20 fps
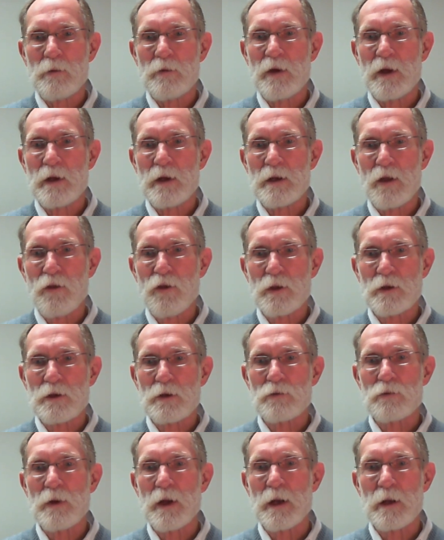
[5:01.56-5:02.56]
and we've had nothing to
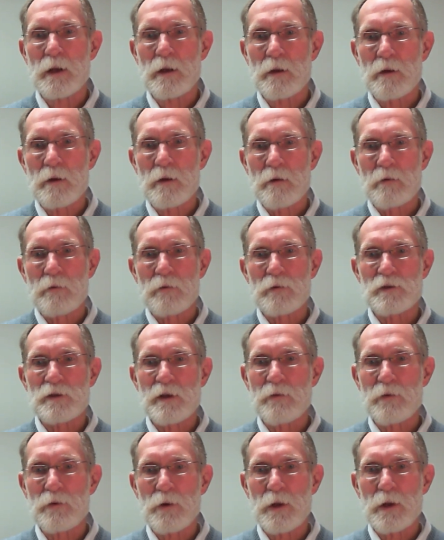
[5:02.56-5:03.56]
drink for
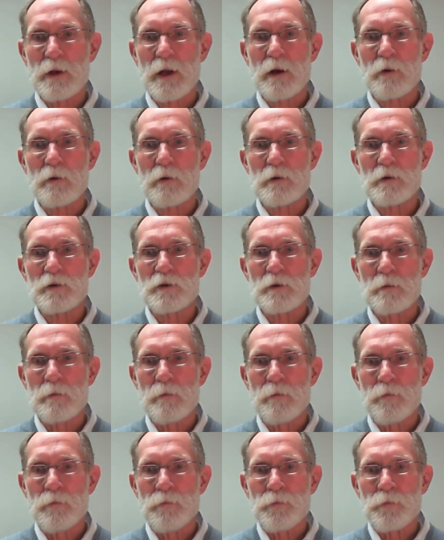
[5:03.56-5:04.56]
seven or eight hours.
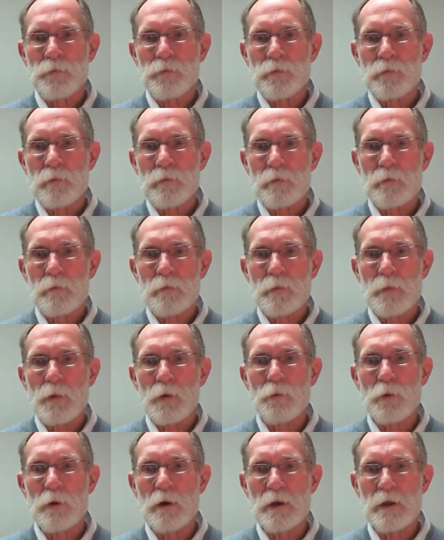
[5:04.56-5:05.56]
Mm-hmm.
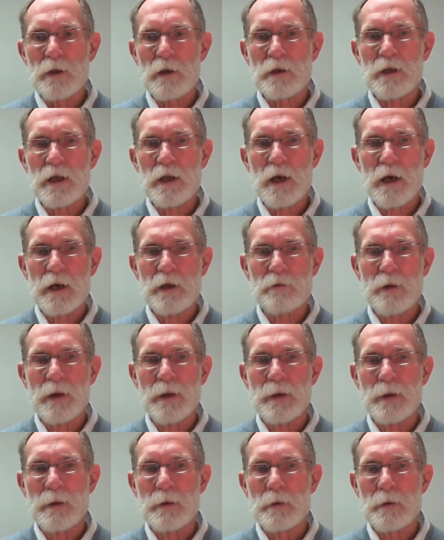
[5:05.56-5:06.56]
We're a little
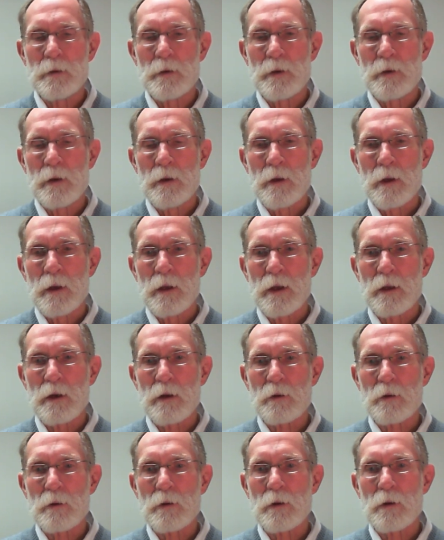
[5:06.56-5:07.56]
dehydrated and
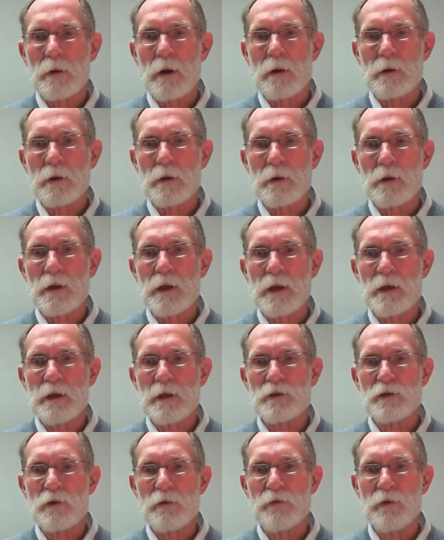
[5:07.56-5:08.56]
our, our
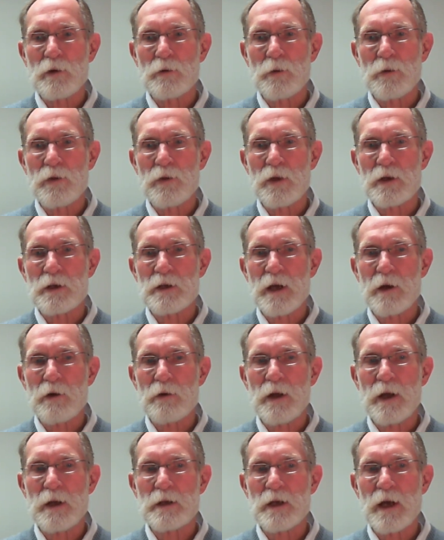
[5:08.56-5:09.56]
kidneys are filled with the entire
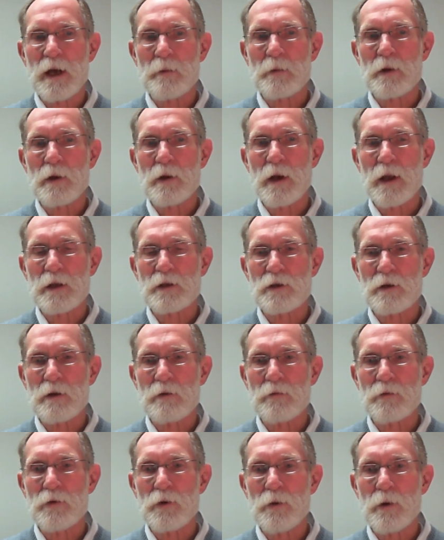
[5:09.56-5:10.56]
nighttime collection
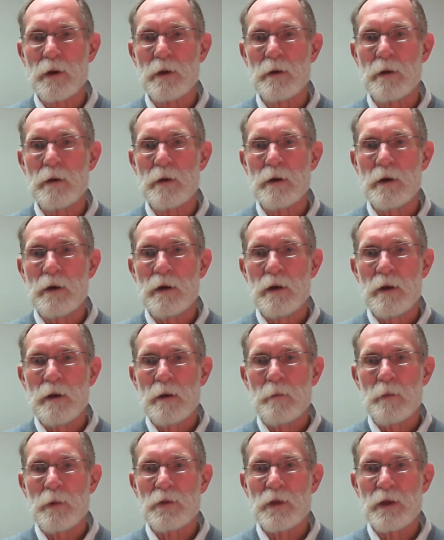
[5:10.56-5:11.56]
of urine
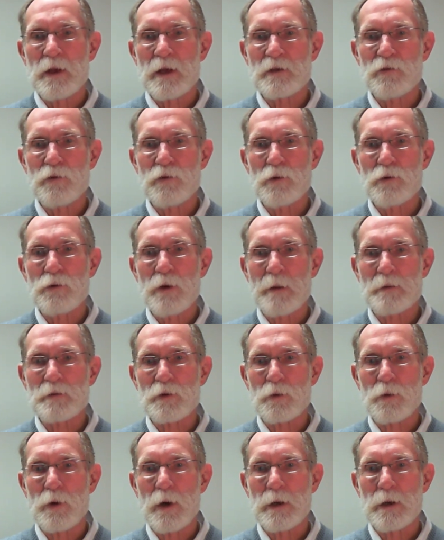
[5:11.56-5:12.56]
but the next few drops
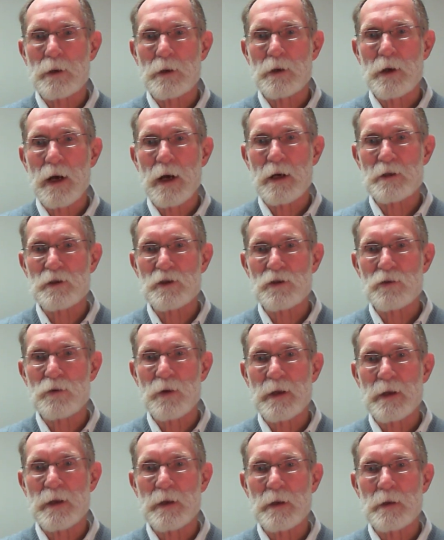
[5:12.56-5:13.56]
are quite
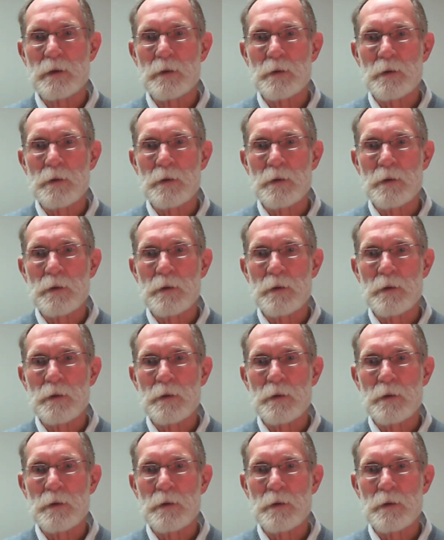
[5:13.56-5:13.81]
concentrated.